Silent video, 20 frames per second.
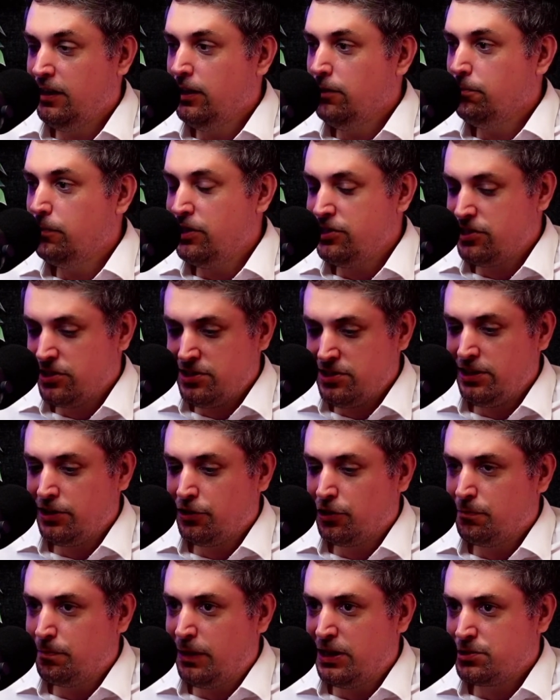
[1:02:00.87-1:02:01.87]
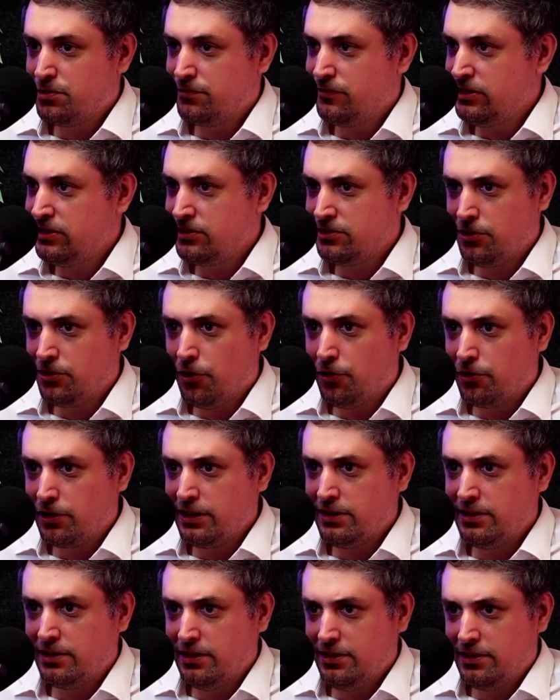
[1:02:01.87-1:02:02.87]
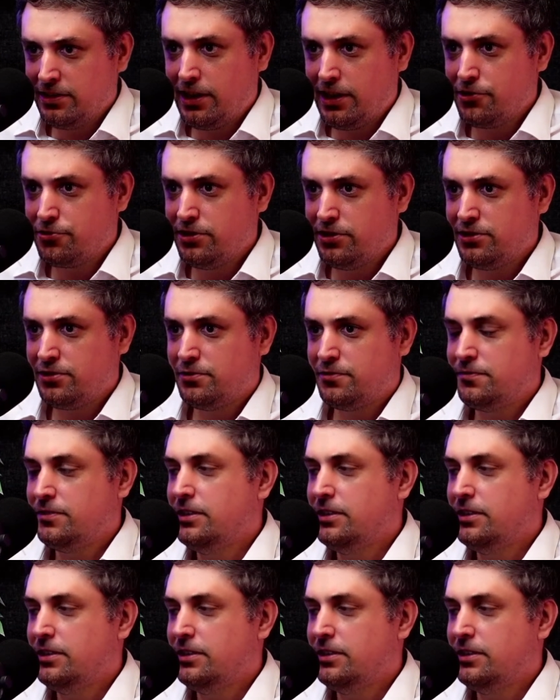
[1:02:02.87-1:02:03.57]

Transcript: where he's just sitting on a bench with his dog in the country, sort of.